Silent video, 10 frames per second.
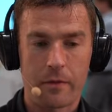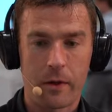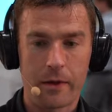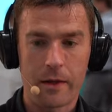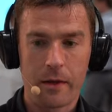so
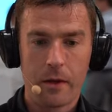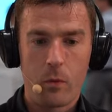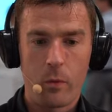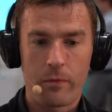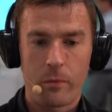I think
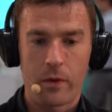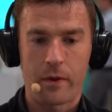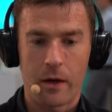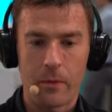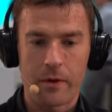we've, we
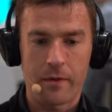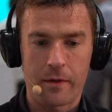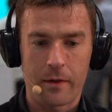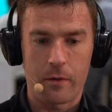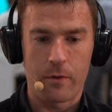start with this
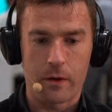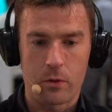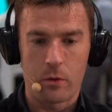idea of like